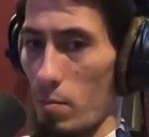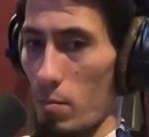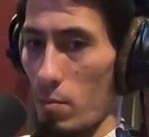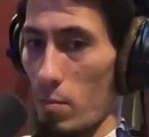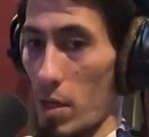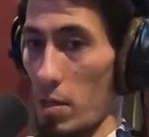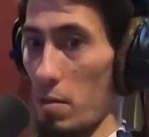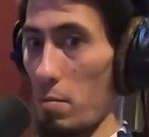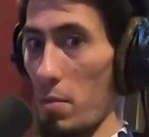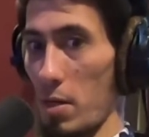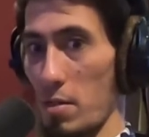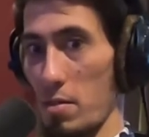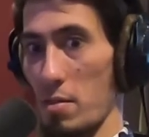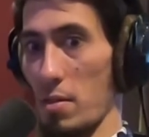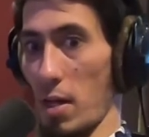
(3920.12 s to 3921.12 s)
make your
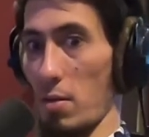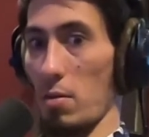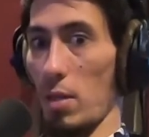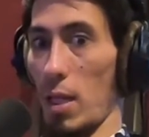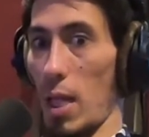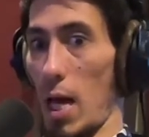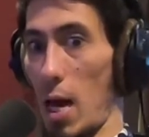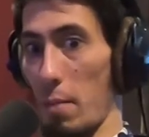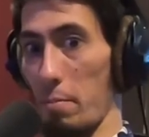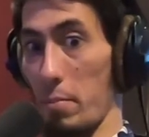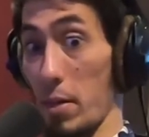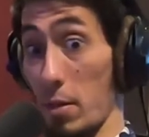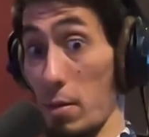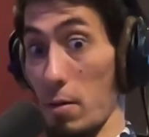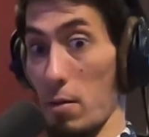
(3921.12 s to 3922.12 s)
mixes sound a lot
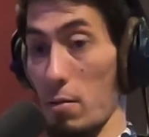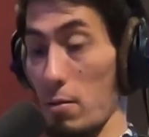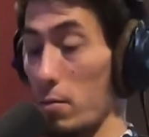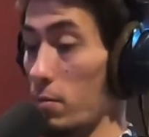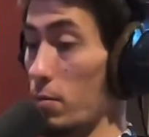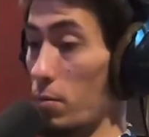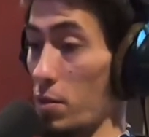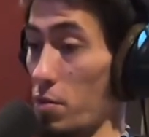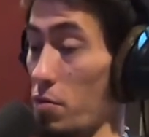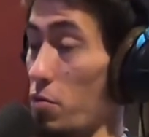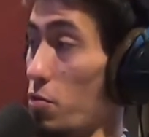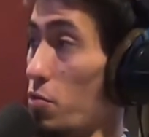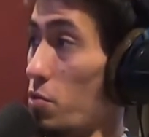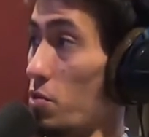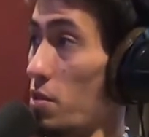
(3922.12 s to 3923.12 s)
bigger when you
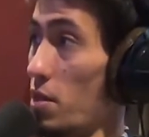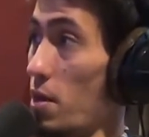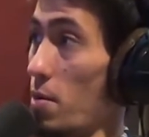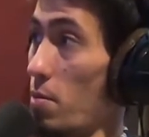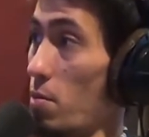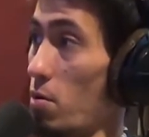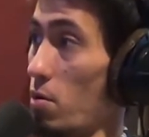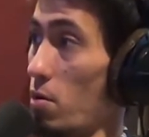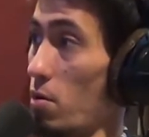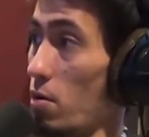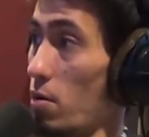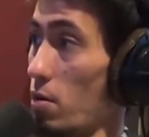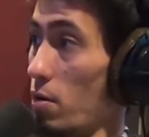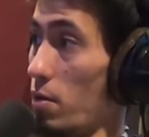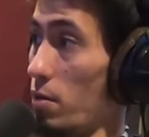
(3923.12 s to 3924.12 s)
use them
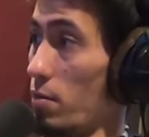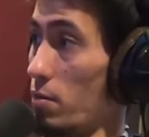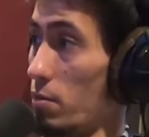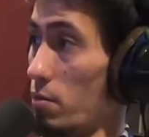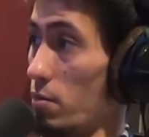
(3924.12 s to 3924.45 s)
on